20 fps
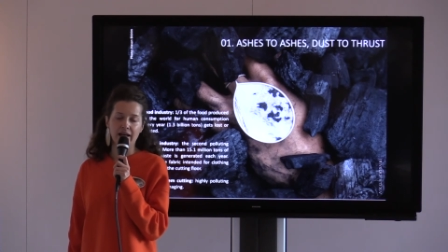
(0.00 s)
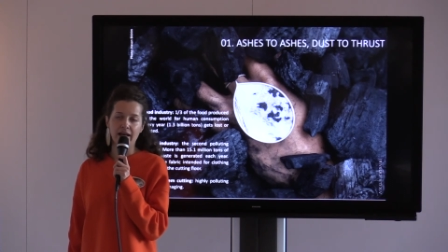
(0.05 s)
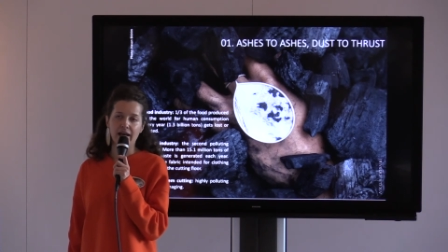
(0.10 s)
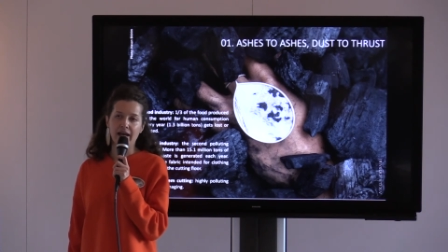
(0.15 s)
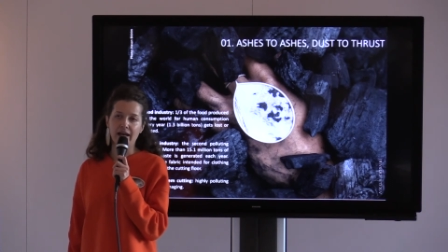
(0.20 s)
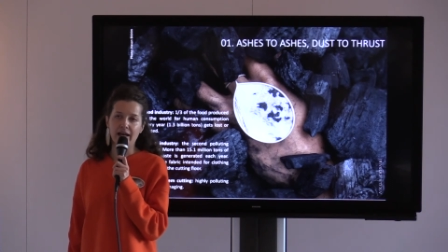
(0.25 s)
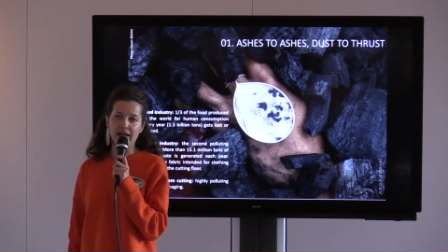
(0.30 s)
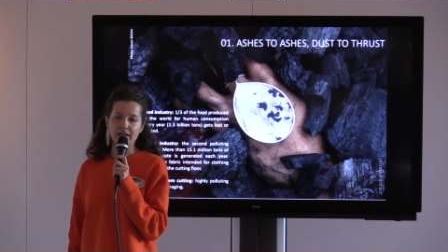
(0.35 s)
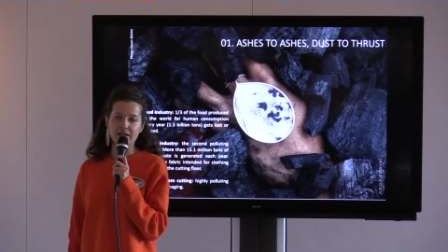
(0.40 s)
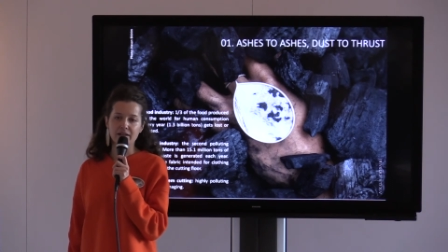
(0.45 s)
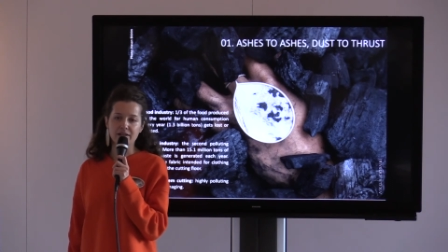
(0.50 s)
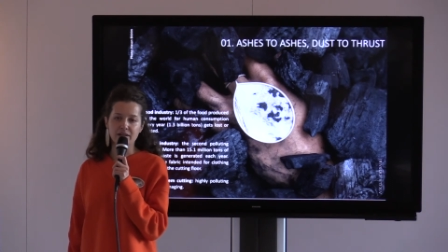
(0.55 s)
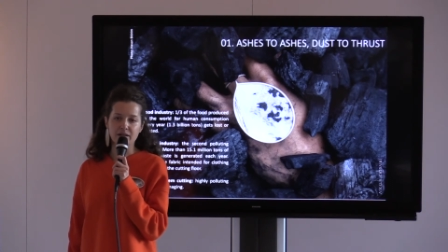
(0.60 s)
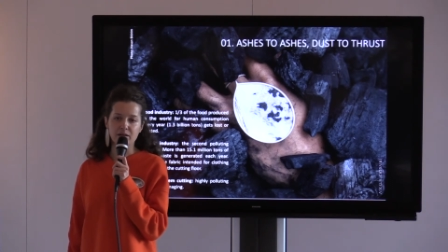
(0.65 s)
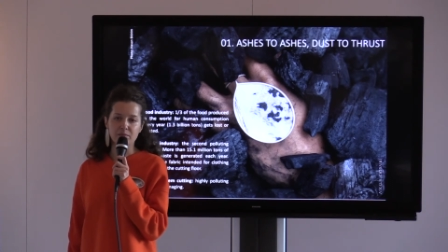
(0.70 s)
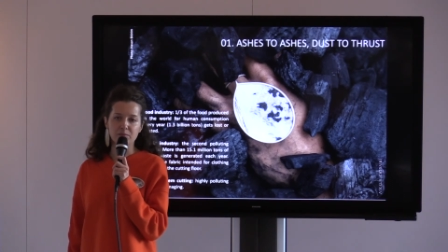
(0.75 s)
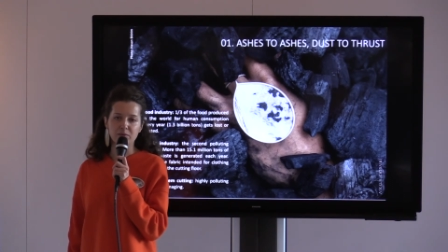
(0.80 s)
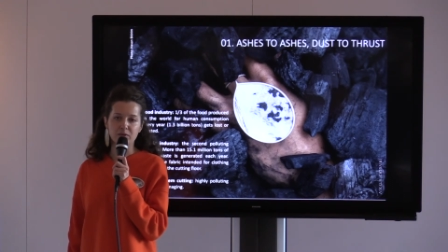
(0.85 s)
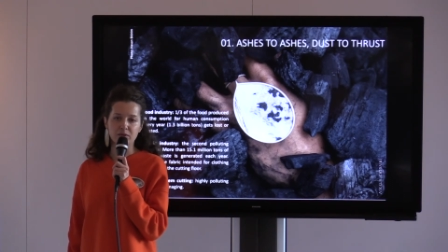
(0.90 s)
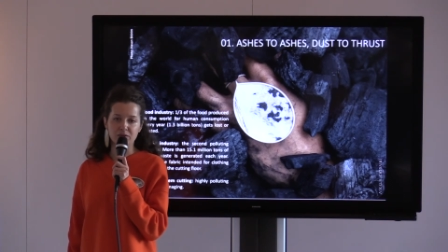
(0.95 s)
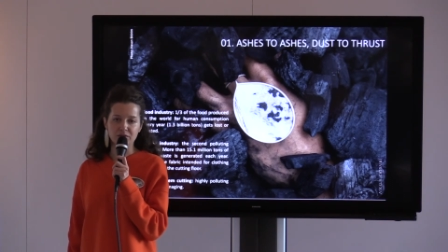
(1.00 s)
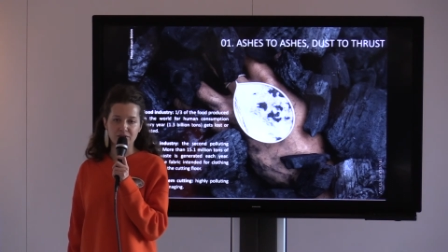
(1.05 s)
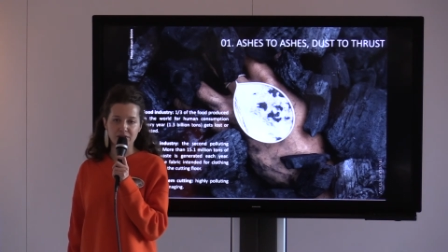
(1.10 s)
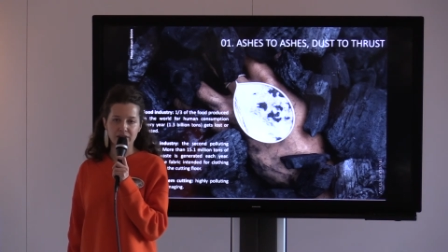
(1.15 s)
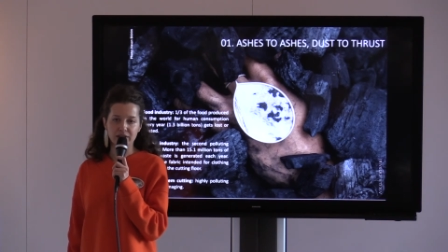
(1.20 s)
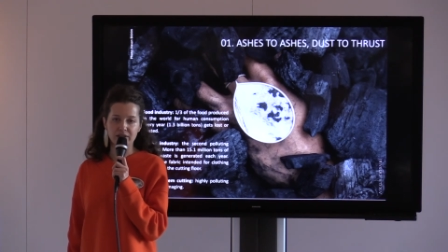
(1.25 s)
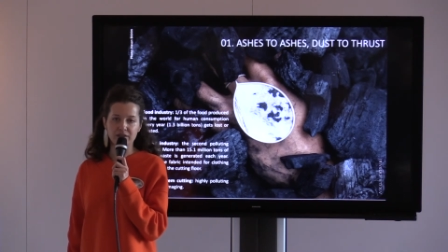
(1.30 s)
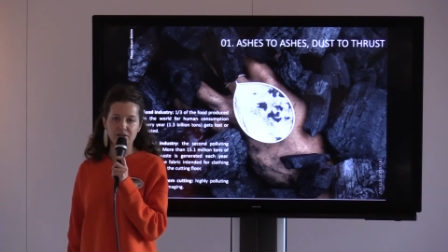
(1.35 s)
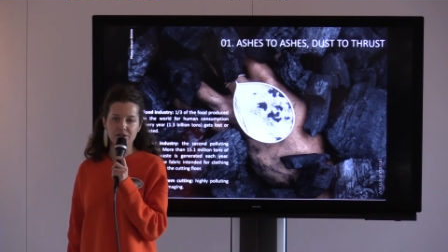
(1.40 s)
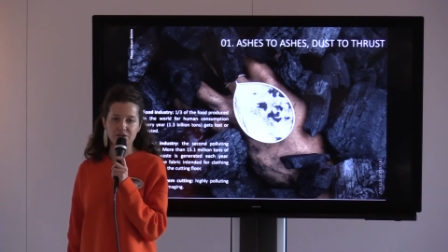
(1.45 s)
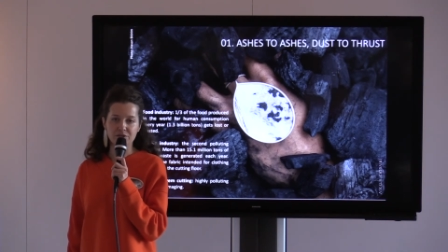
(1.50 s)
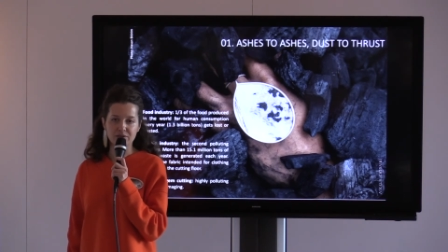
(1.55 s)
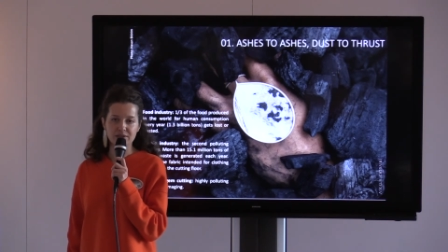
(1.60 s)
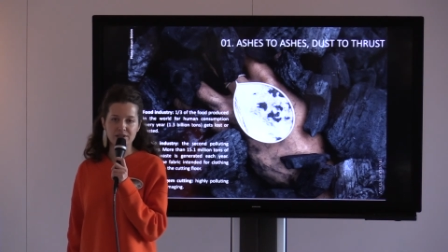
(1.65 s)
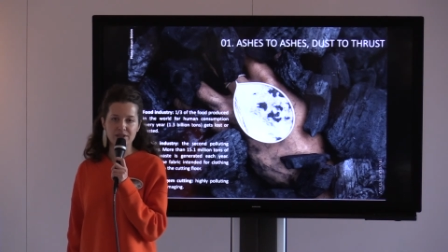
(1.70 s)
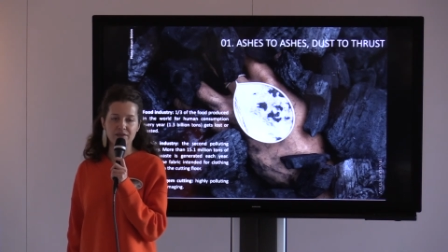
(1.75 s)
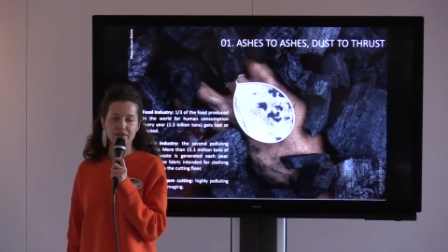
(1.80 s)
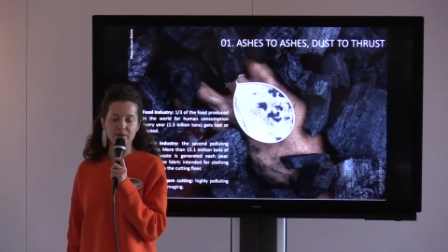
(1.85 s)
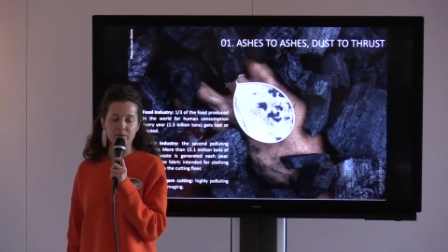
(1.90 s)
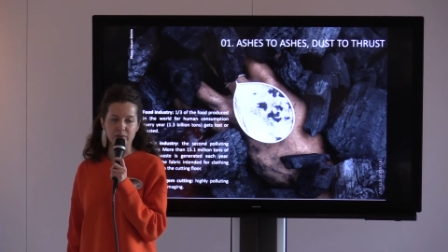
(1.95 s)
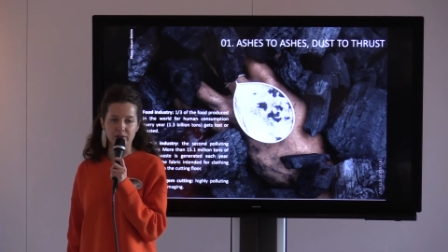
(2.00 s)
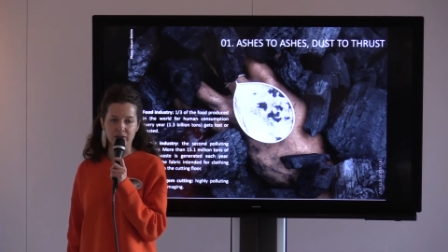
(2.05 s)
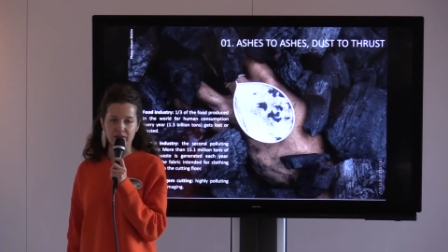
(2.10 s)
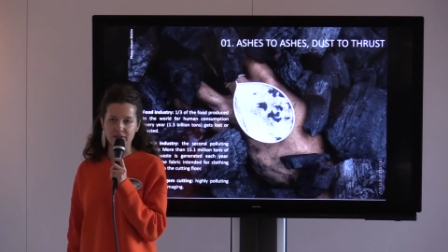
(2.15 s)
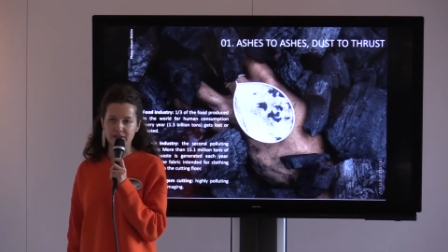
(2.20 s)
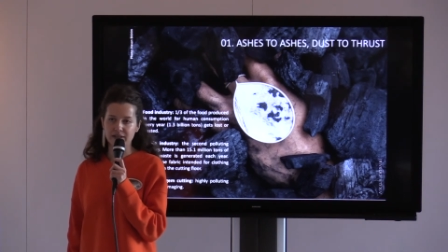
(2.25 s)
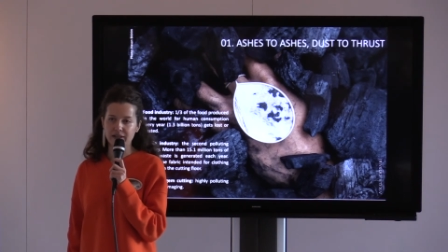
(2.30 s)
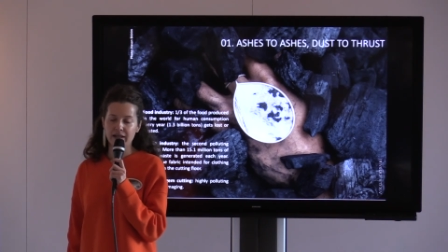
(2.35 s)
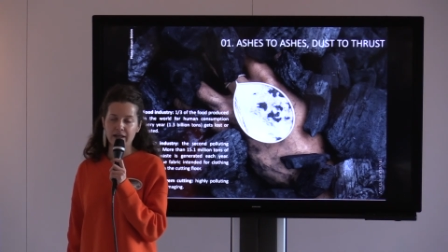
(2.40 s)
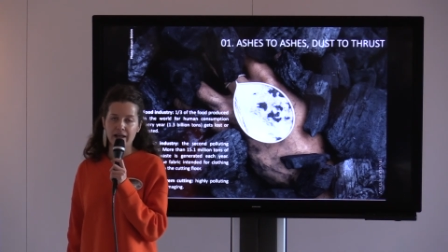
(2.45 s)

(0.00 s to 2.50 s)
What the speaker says: and polluting industries in the world.